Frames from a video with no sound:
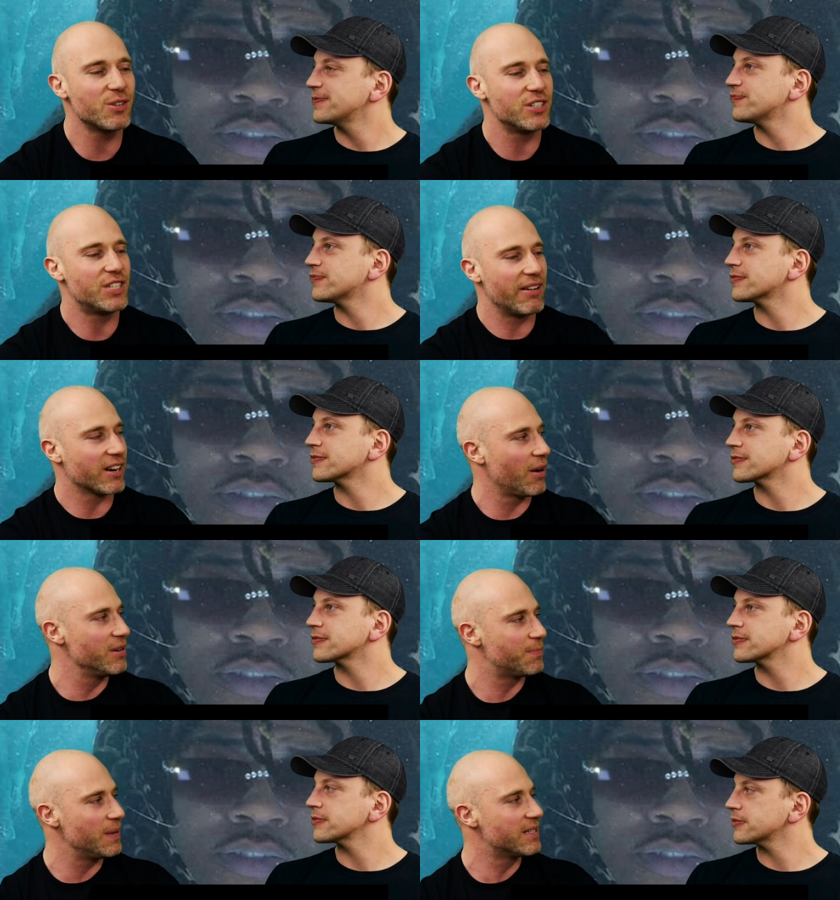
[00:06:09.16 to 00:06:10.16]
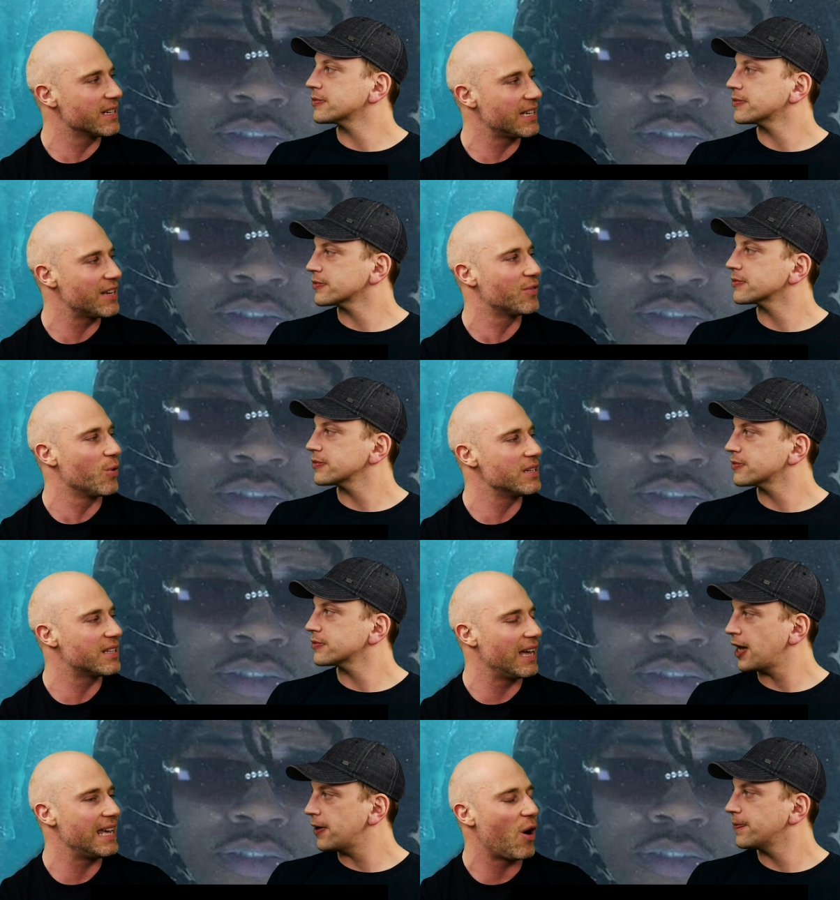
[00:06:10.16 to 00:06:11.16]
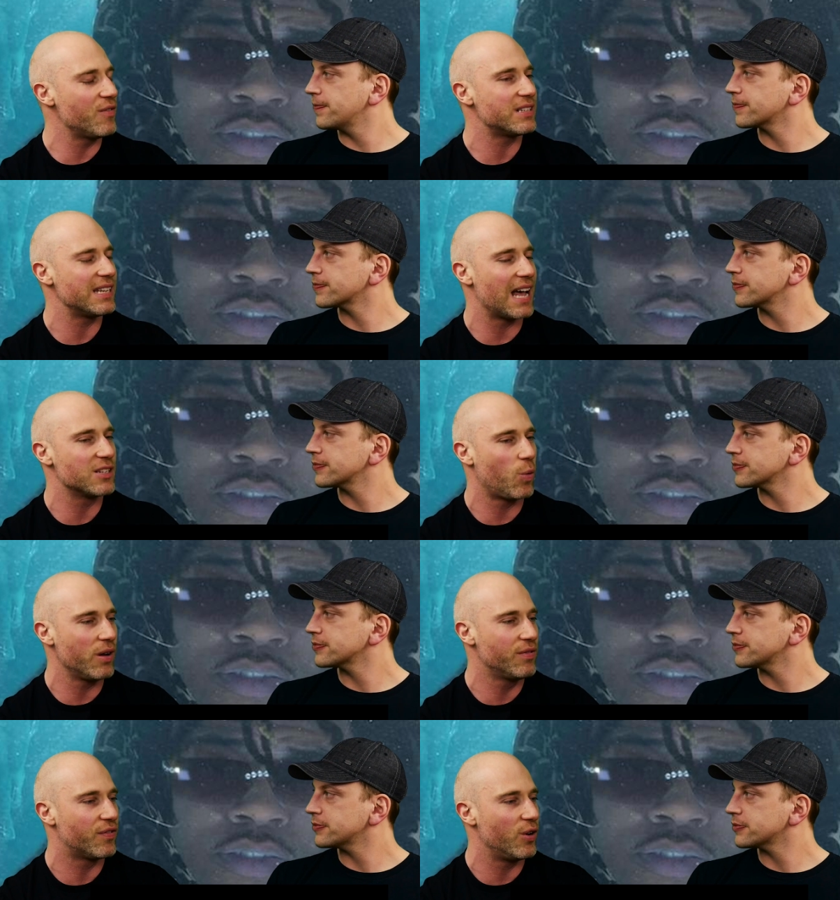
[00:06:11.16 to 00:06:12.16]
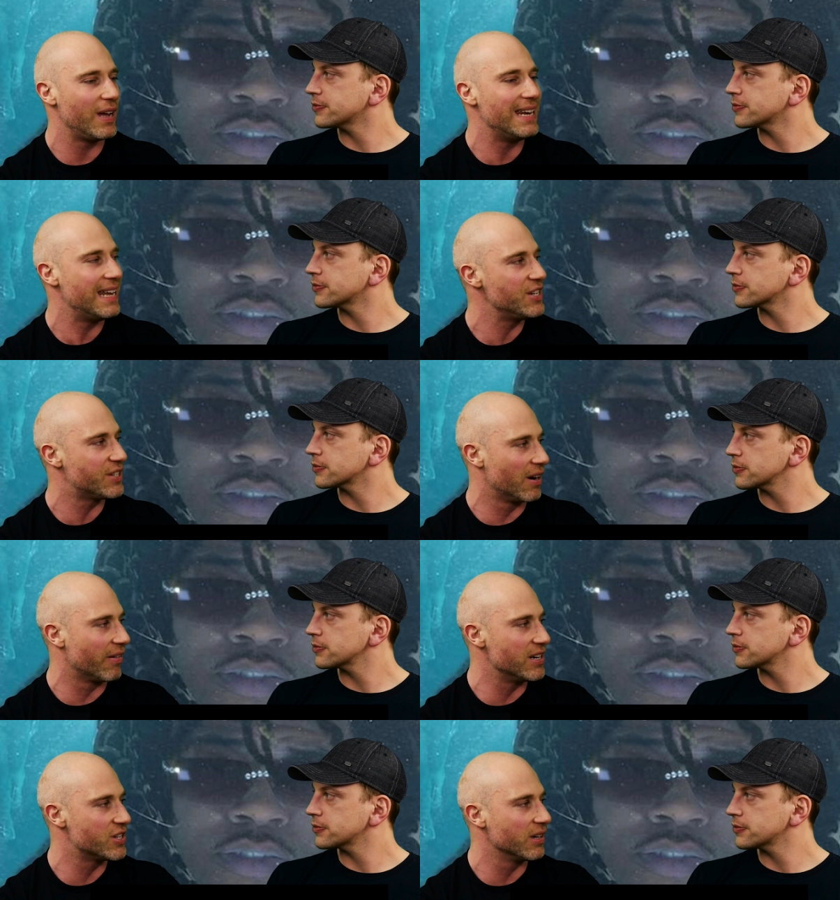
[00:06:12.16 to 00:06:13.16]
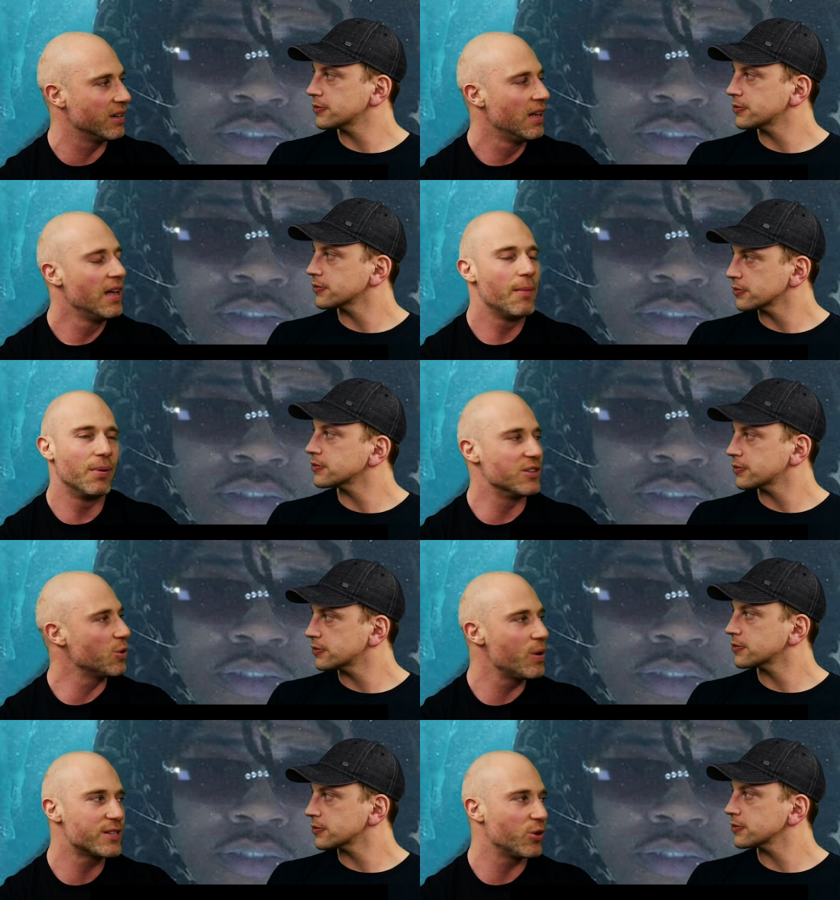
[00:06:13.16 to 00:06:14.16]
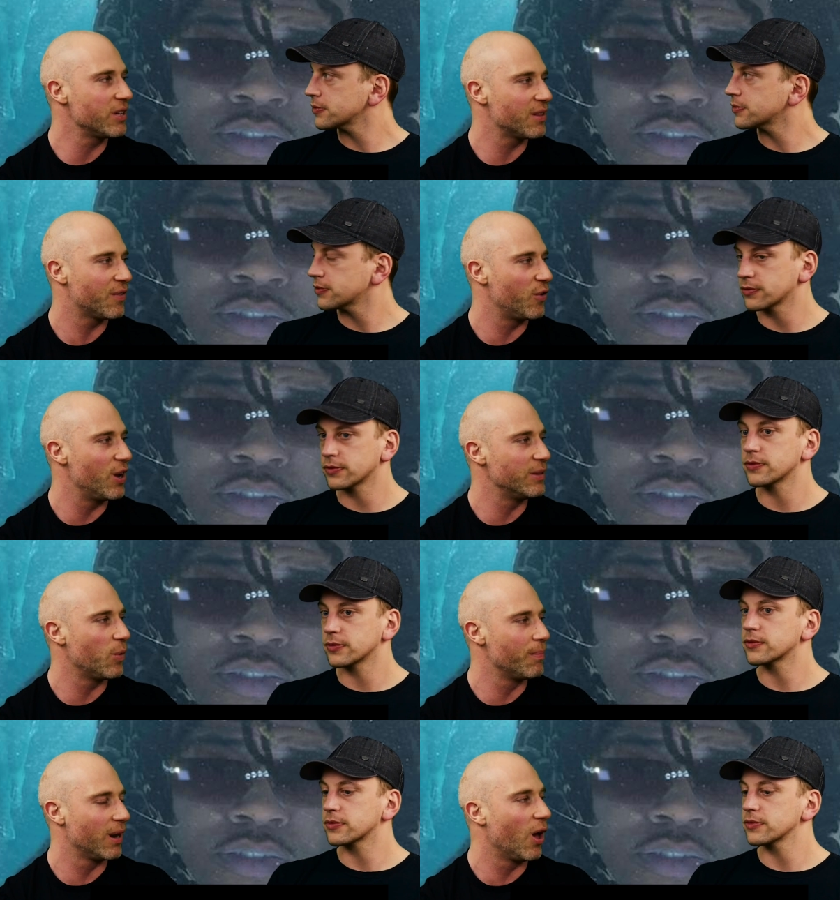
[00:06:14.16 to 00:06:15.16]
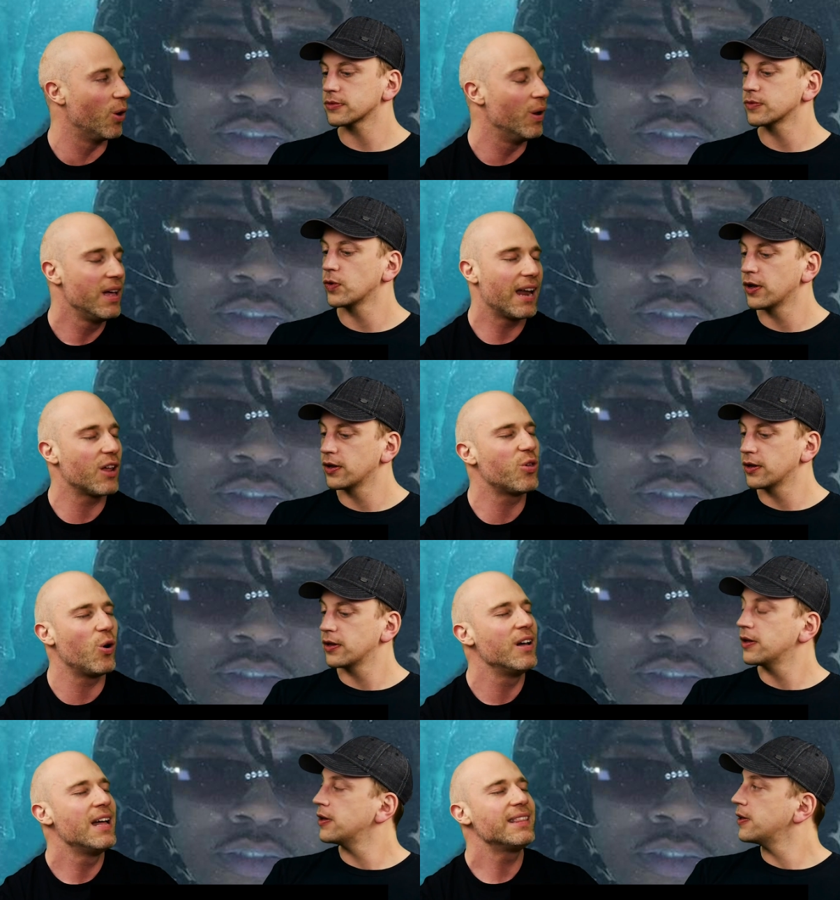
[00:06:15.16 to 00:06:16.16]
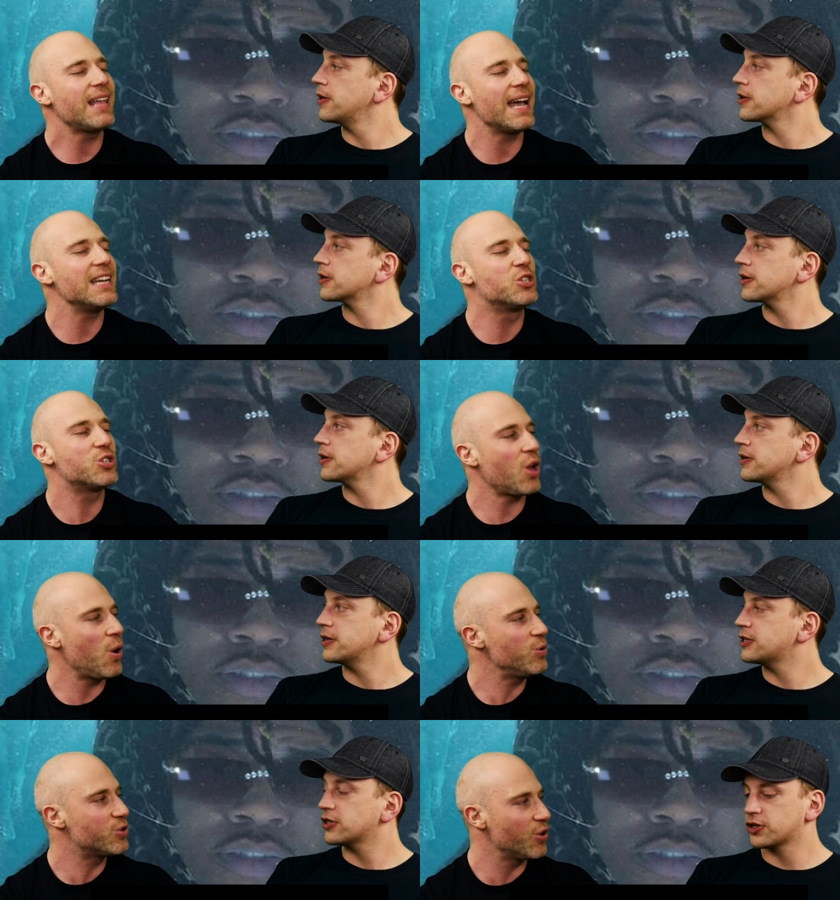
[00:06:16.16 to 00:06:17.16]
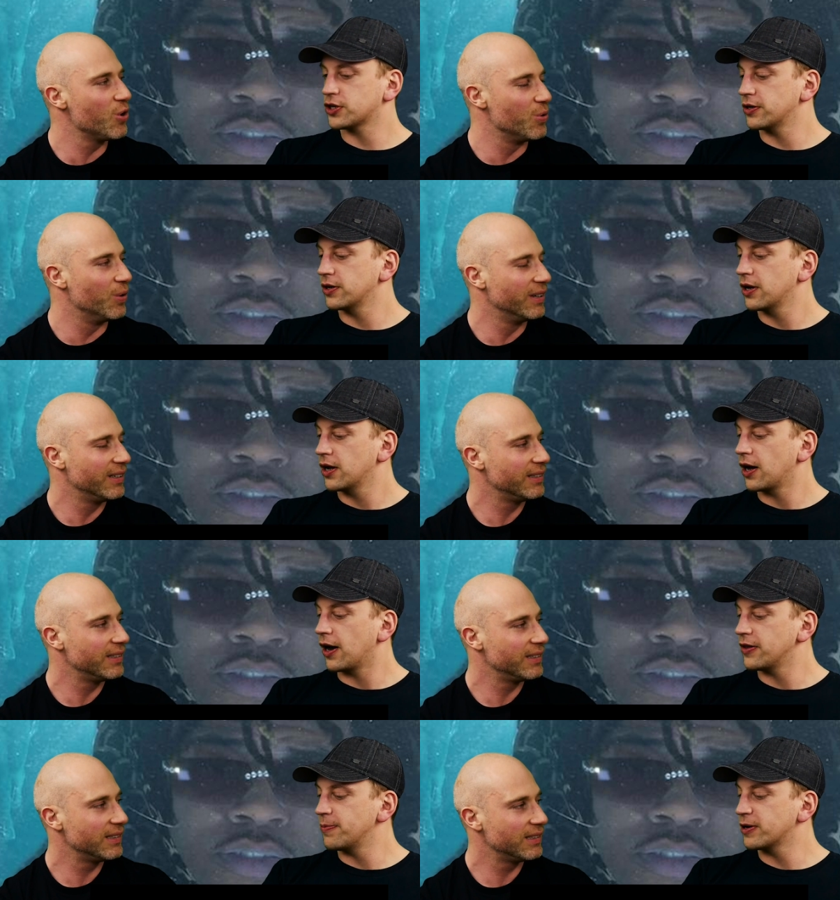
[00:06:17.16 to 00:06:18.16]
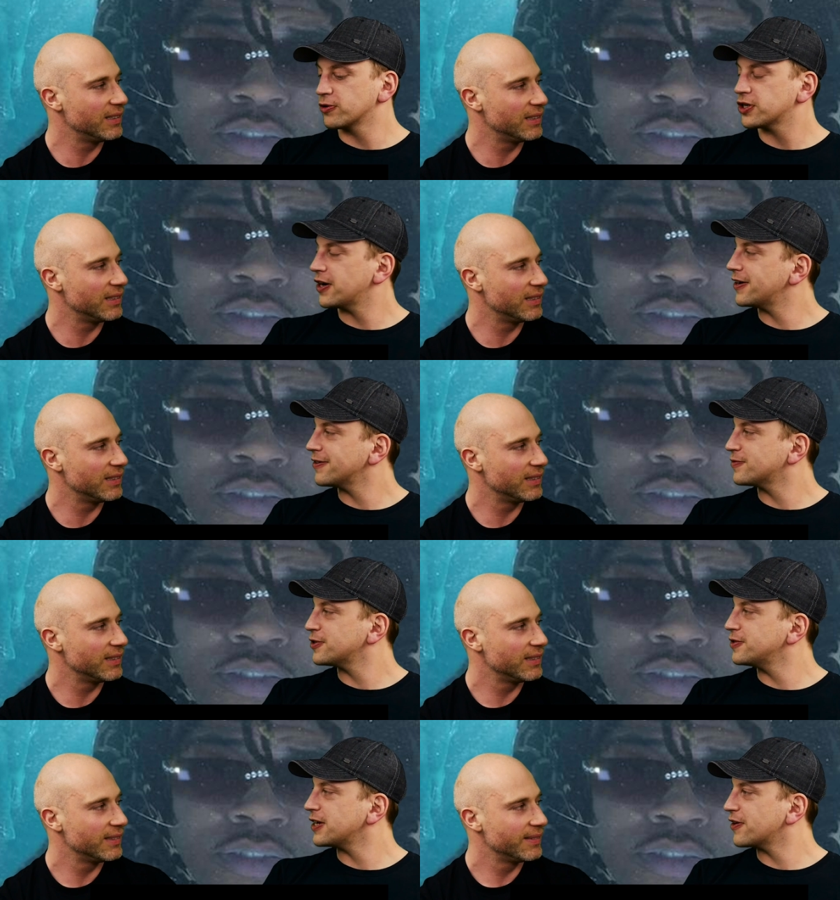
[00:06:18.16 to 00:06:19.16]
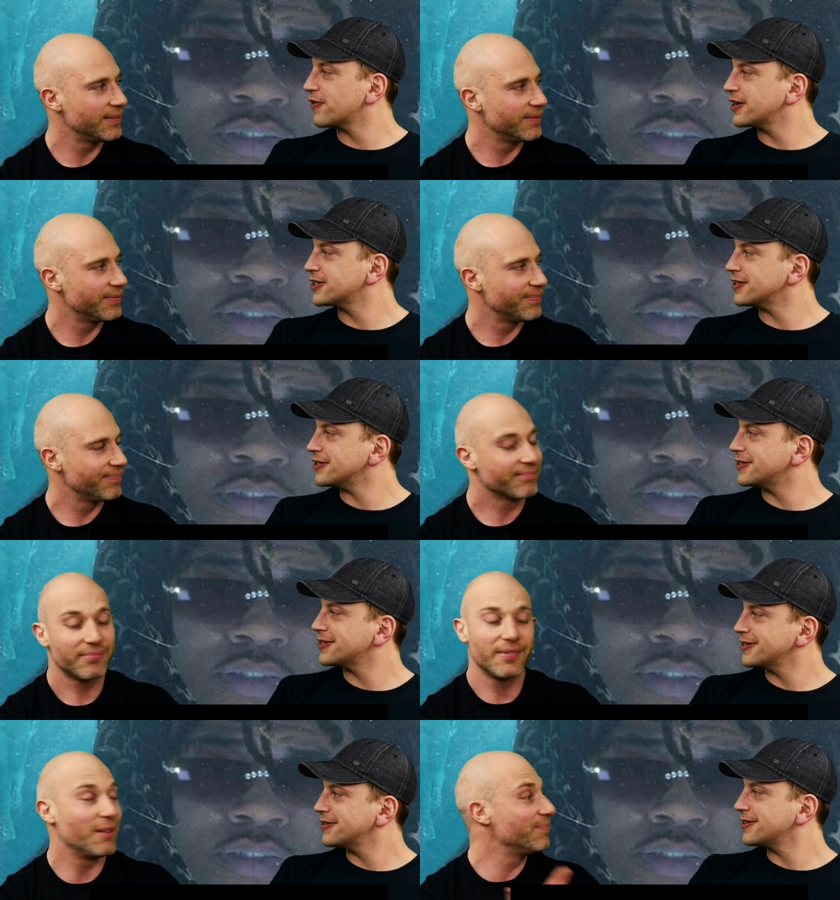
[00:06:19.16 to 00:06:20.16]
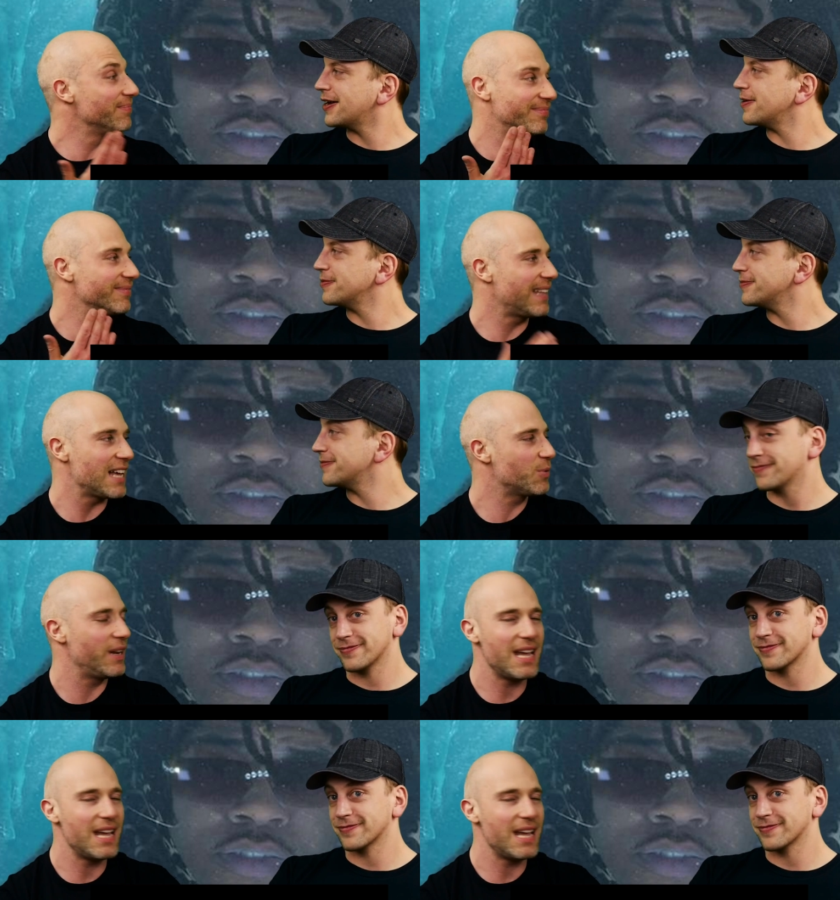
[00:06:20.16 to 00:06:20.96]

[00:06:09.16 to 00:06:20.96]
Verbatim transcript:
Speaker 1: Chris Jericho has been successful is that yeah. he obviously has one foot in his generation, but he's always got the other foot in the one
Speaker 2: below. And I thought that is so, true. so true. I'm the middle child of two generations yeah, that's what it